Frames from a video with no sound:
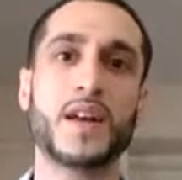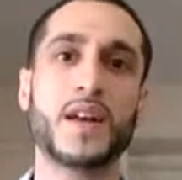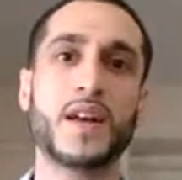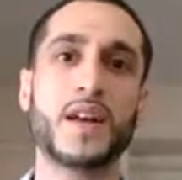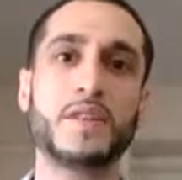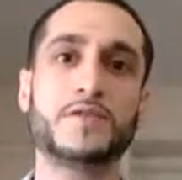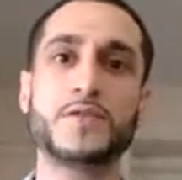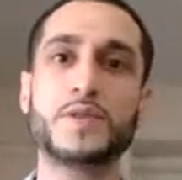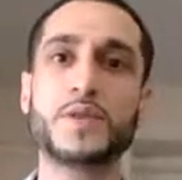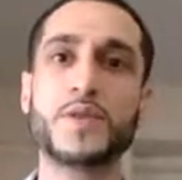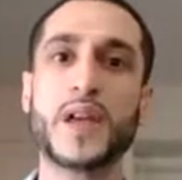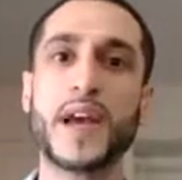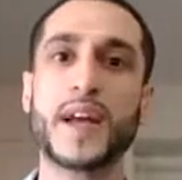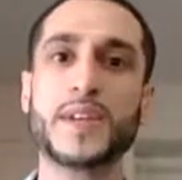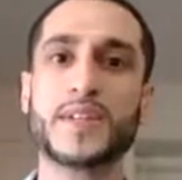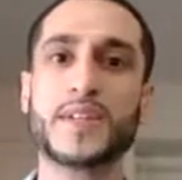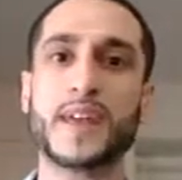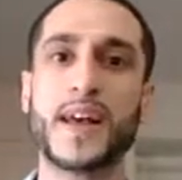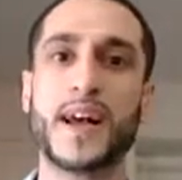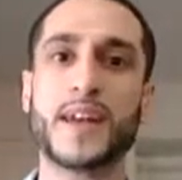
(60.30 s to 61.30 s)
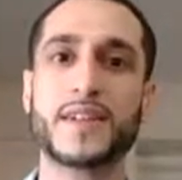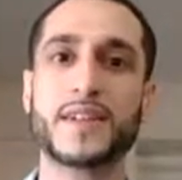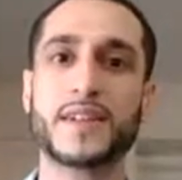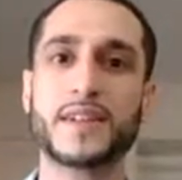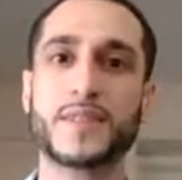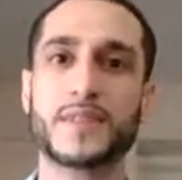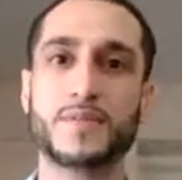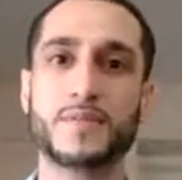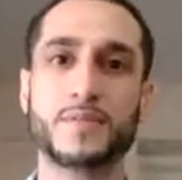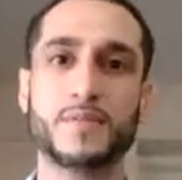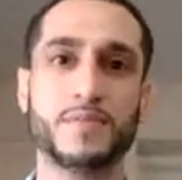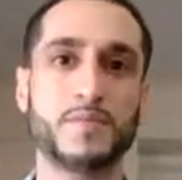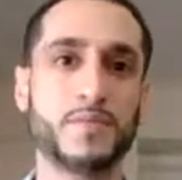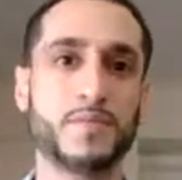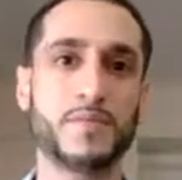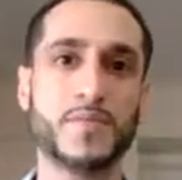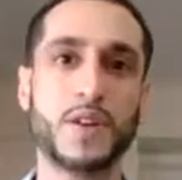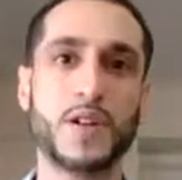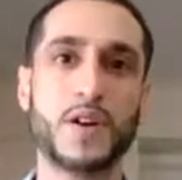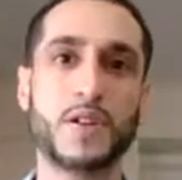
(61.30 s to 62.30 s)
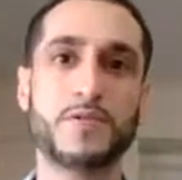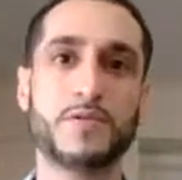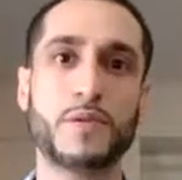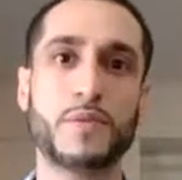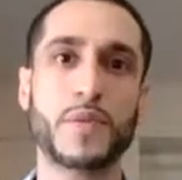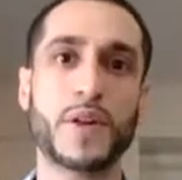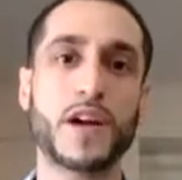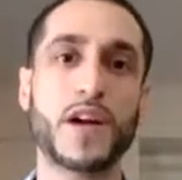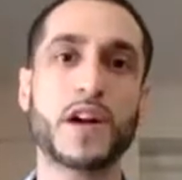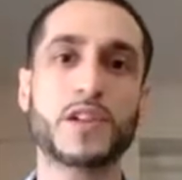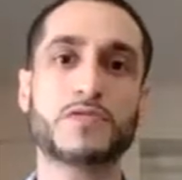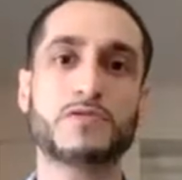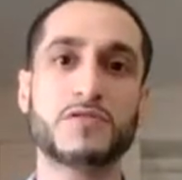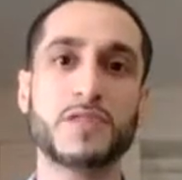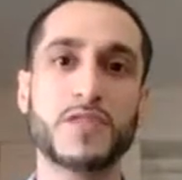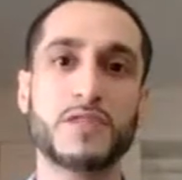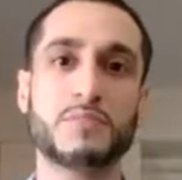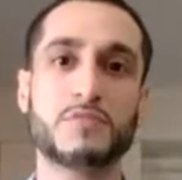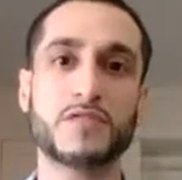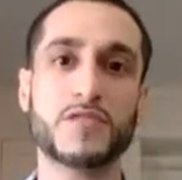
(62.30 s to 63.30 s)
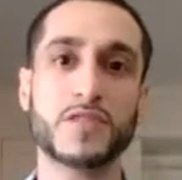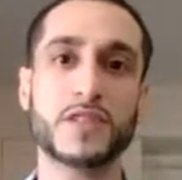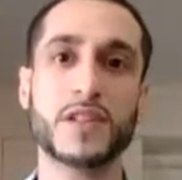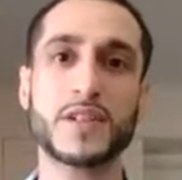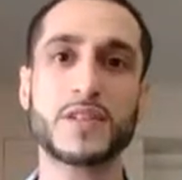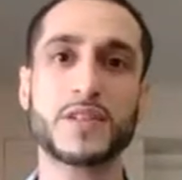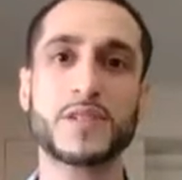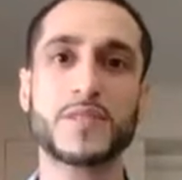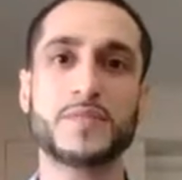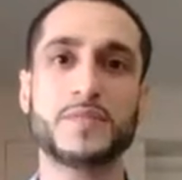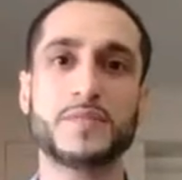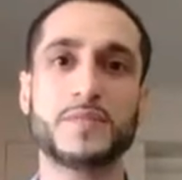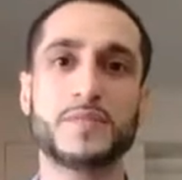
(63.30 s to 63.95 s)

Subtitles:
If you guess that it's from the country Brazil,